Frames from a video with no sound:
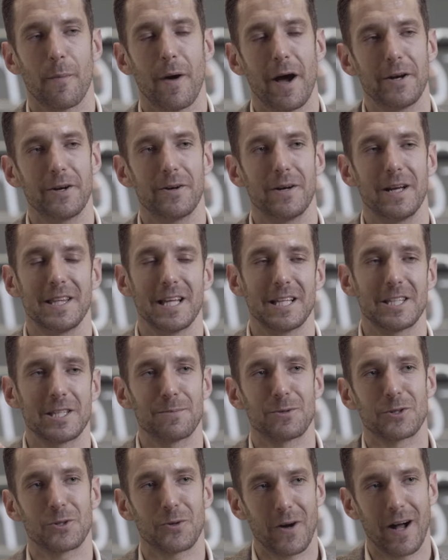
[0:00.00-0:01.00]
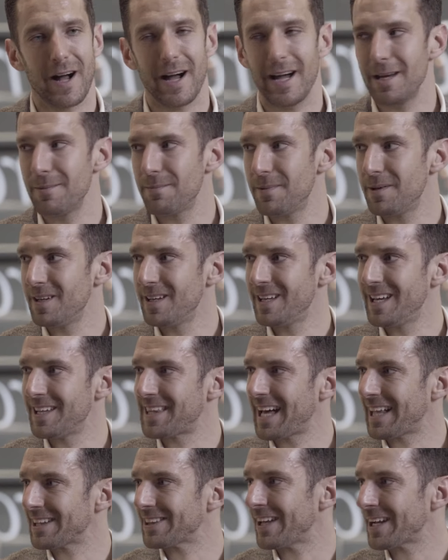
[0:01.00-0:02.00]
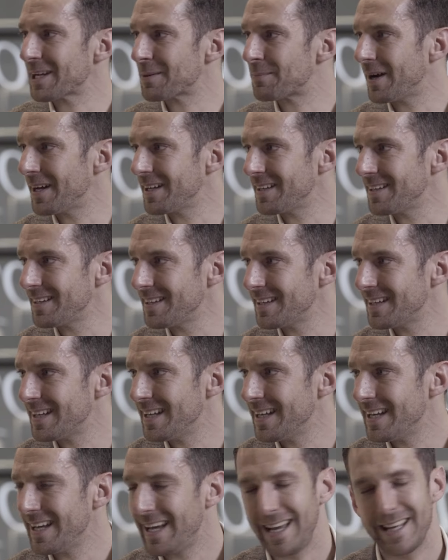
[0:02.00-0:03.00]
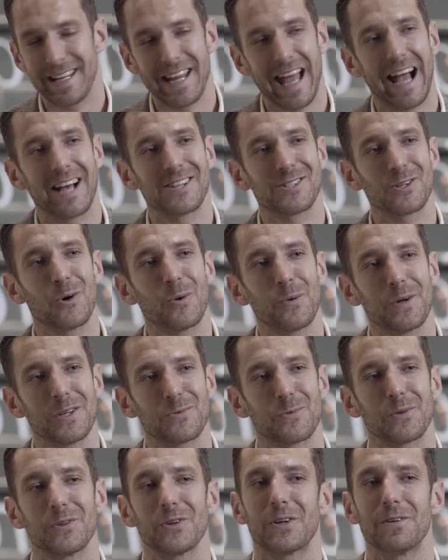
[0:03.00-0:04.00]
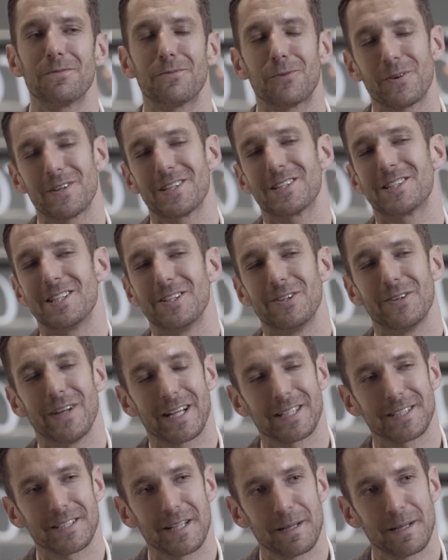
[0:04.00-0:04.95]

reminder, hit that subscribe, hit that like button, and as always, we're looking forward to seeing you next